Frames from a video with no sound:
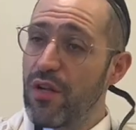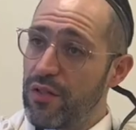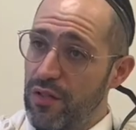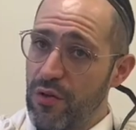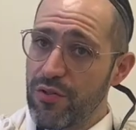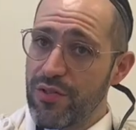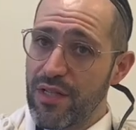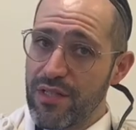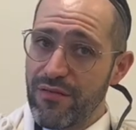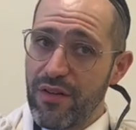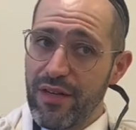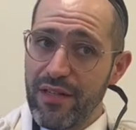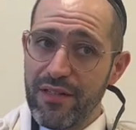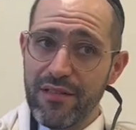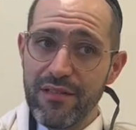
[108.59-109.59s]
The Rosh says a
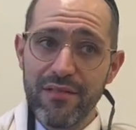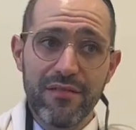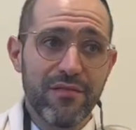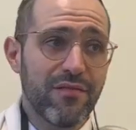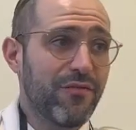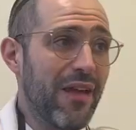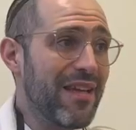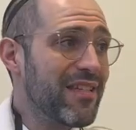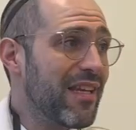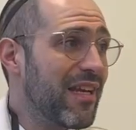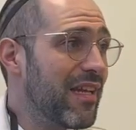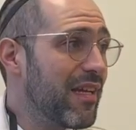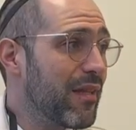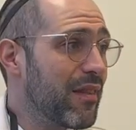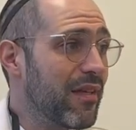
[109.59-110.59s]
very
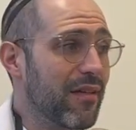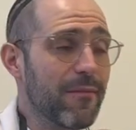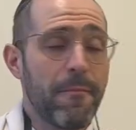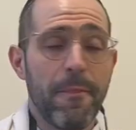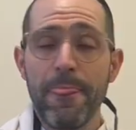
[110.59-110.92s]
fascinating thing.